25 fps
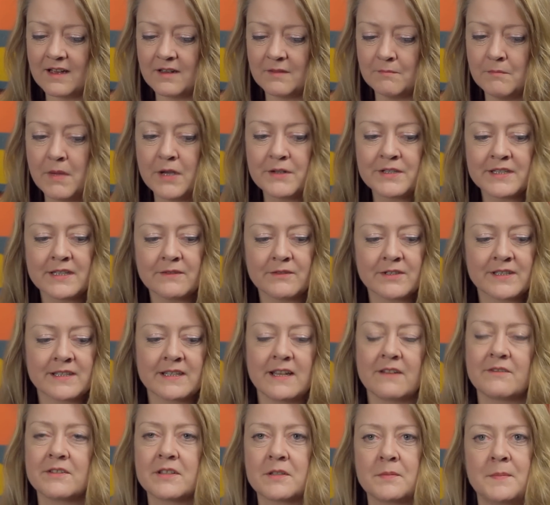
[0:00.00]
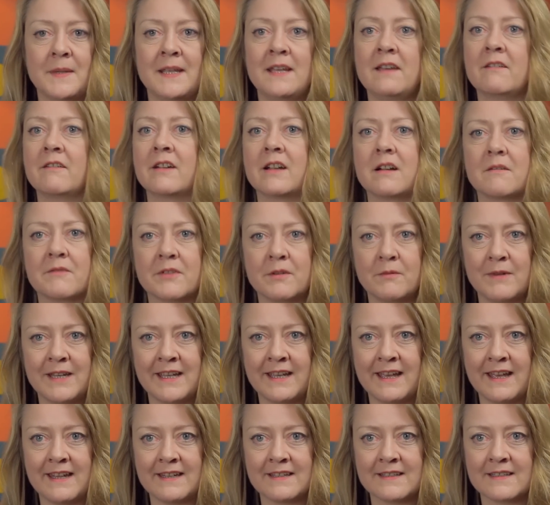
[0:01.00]
Most civil servants would be gearing up for the
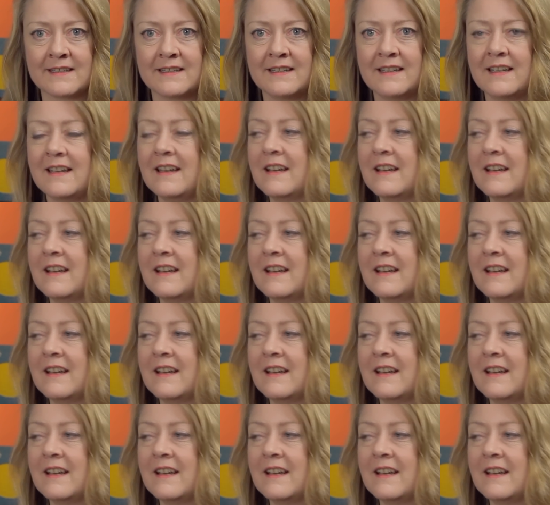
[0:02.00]
weekend.